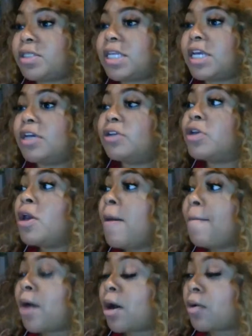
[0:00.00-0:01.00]
sales
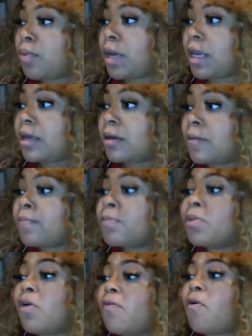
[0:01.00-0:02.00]
per week,
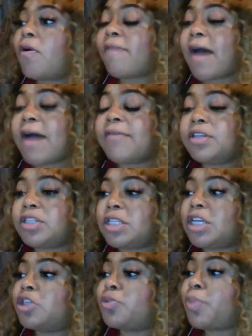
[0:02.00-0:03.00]
or 400 or 500
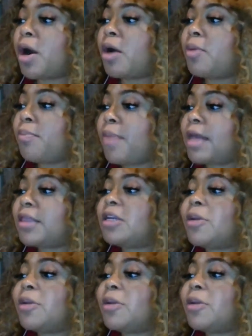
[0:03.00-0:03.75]
sales per month,